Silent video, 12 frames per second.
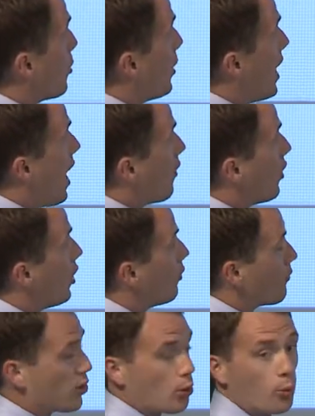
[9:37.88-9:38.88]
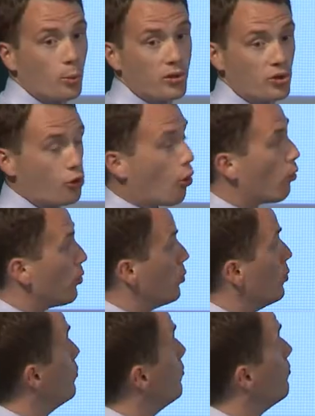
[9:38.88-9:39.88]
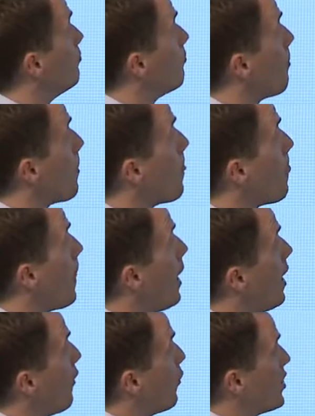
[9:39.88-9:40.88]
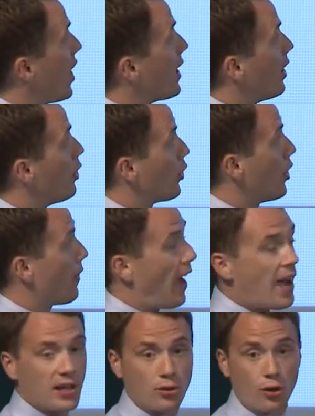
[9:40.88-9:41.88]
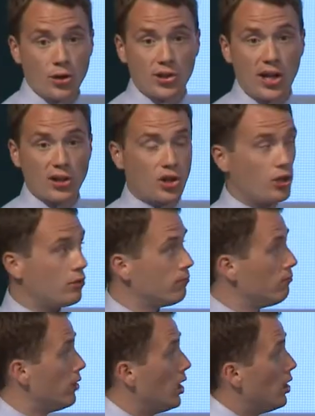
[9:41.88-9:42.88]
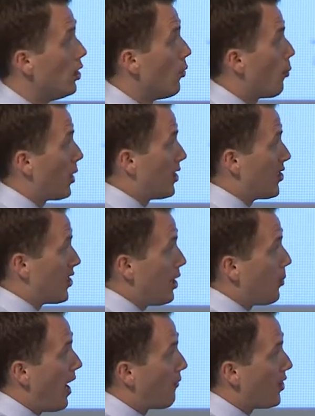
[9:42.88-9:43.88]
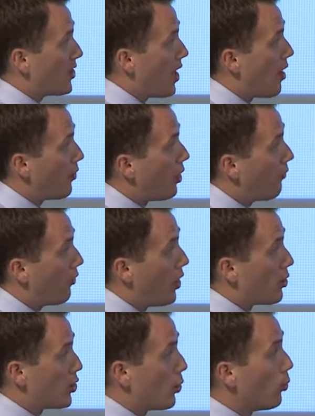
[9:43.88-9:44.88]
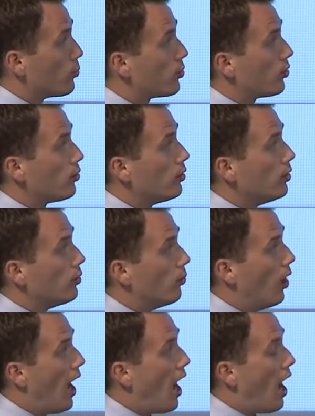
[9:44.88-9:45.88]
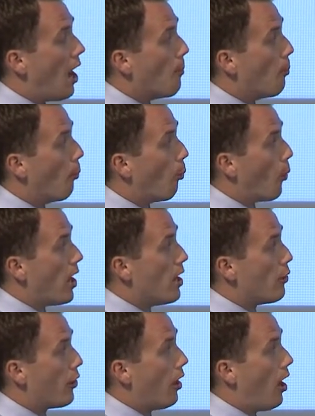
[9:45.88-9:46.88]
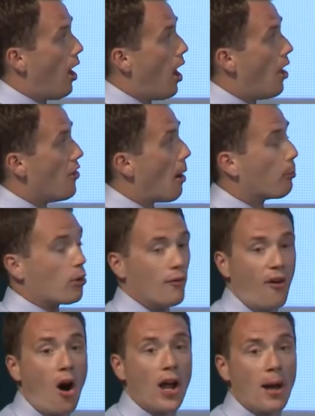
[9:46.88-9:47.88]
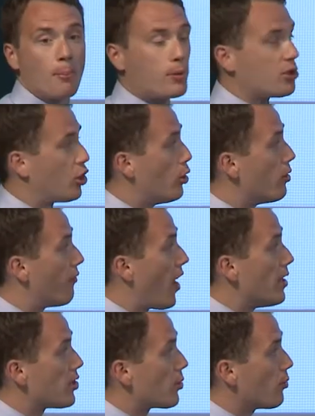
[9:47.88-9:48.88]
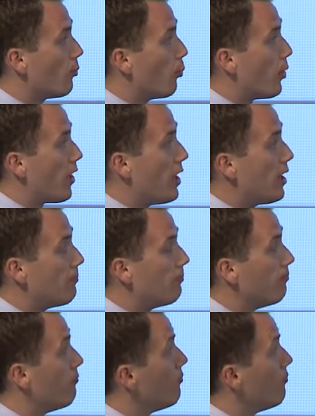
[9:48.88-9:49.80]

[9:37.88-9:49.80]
to an area of salt withdrawal. If we take a look at that in cross-section, we can see we have this area of thinner salt with a number of high-amplitude events within it.